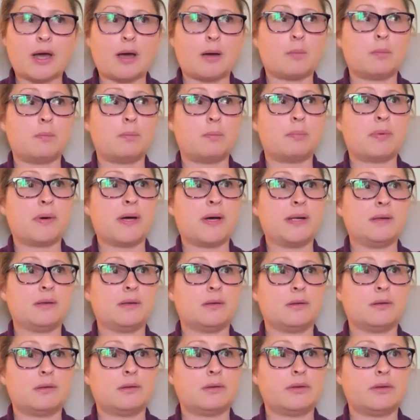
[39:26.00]

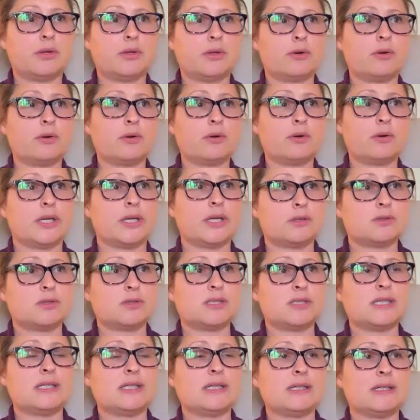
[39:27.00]
But their
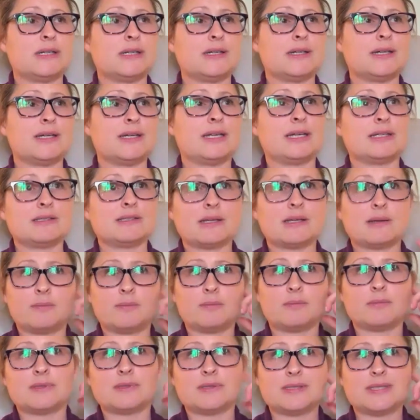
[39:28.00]
energy, and as
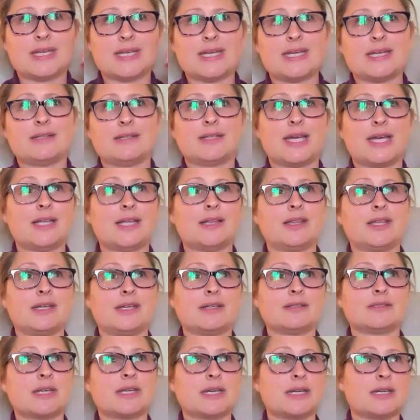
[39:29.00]
I'm saying
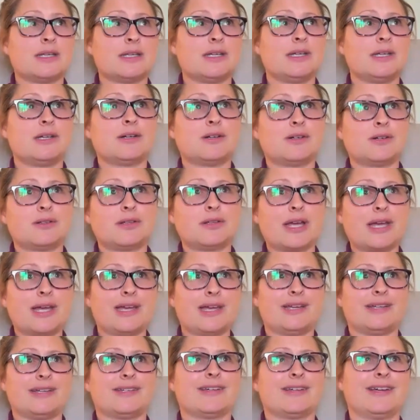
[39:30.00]
aliens, I can hear
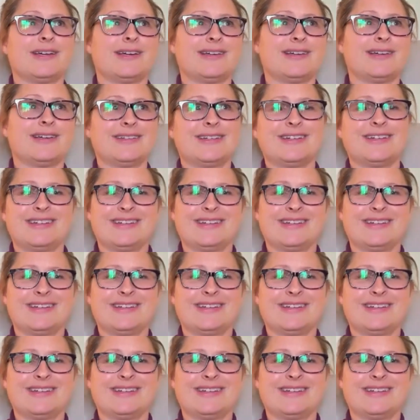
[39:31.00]
like